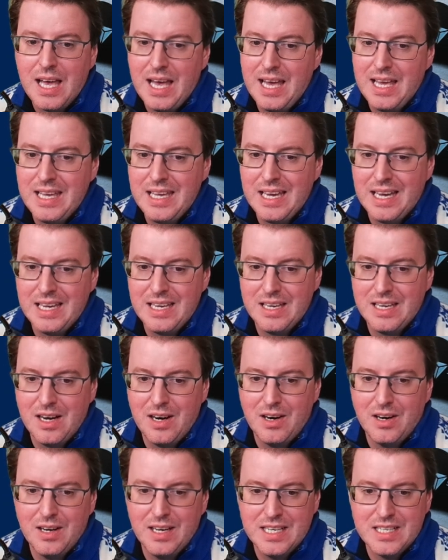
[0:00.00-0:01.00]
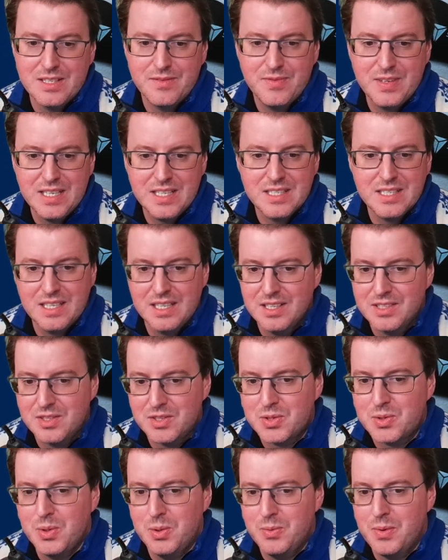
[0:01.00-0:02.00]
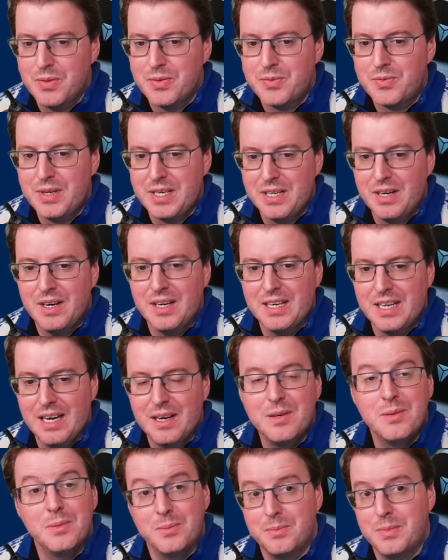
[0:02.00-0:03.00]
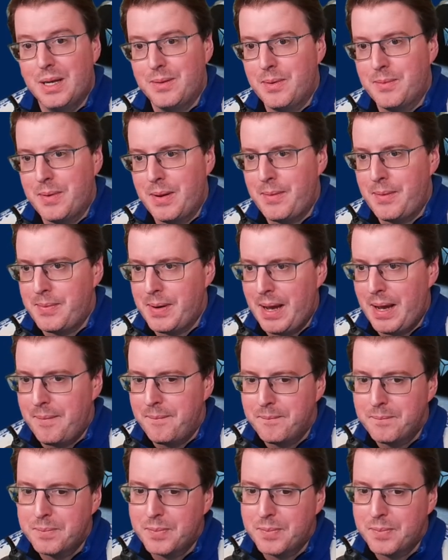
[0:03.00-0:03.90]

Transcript: AARSVC underscore 139, blah, blah, blah, blah, blah.